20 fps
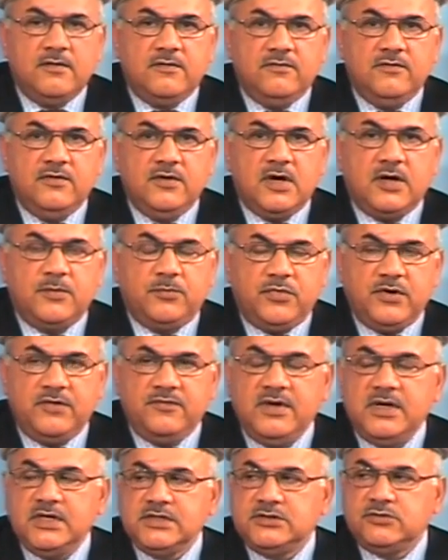we are
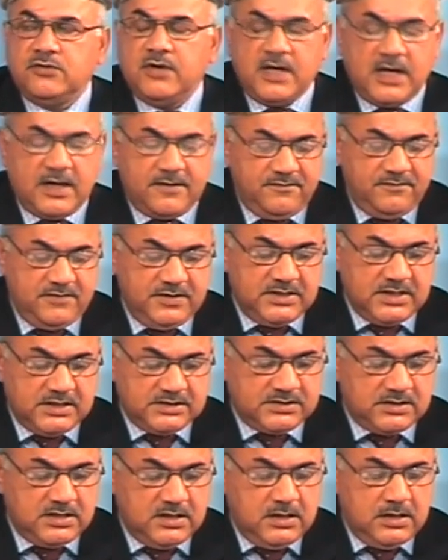privileged to have with
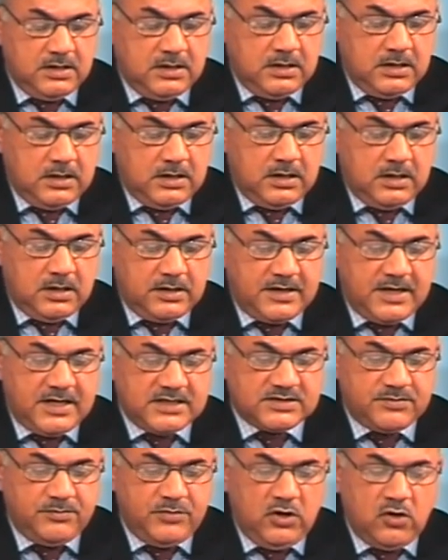us a
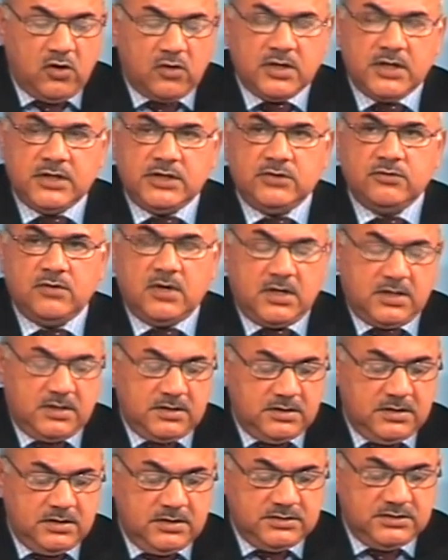guest belonging to our
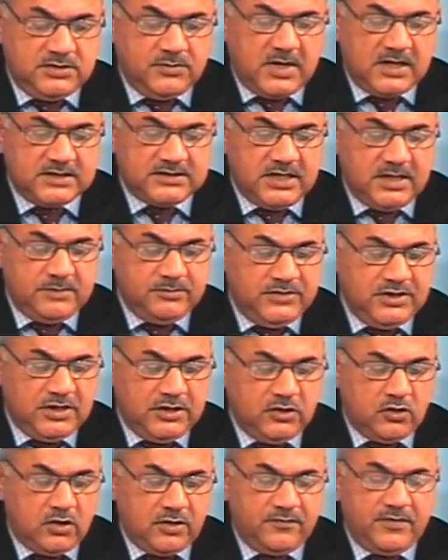Jamaat Ahmadiyya
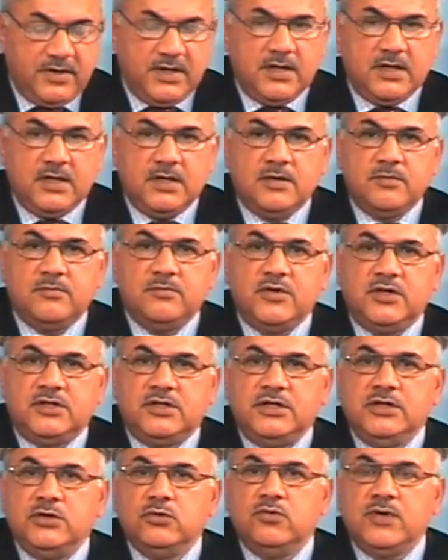Norway,
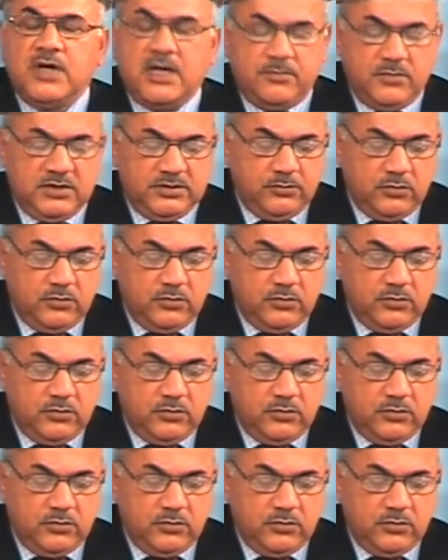Brother Noor Ahmad